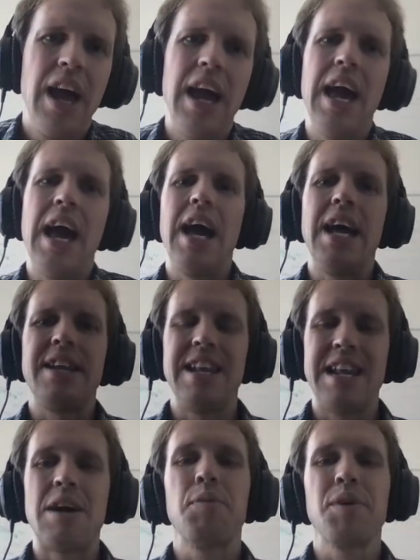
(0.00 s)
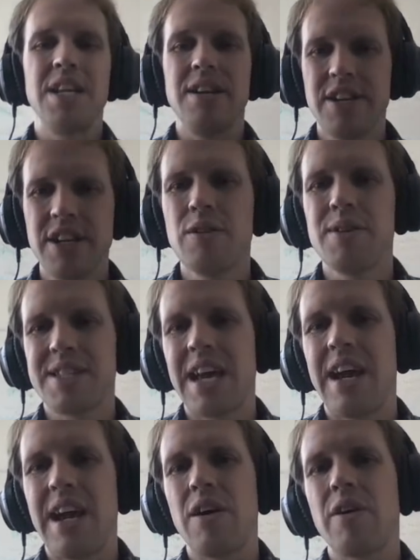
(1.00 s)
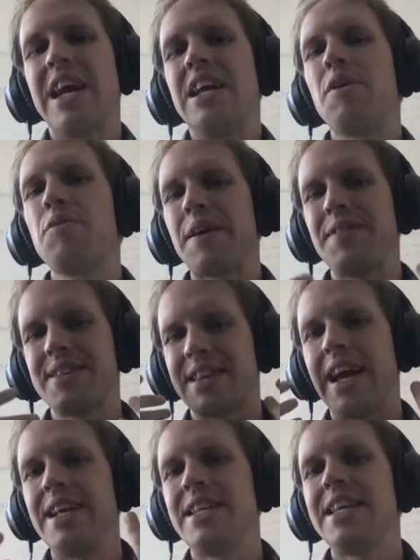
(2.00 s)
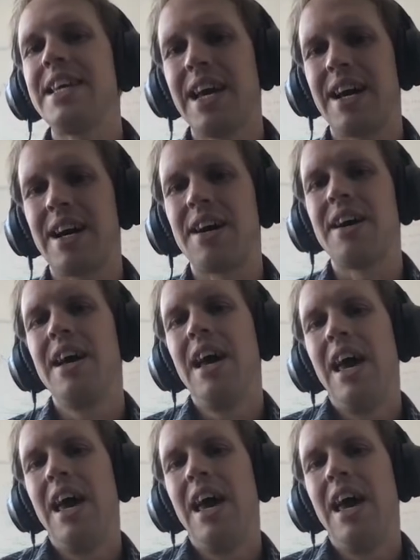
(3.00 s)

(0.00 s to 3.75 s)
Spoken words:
And now what we're going to do is say, okay, now we have this idea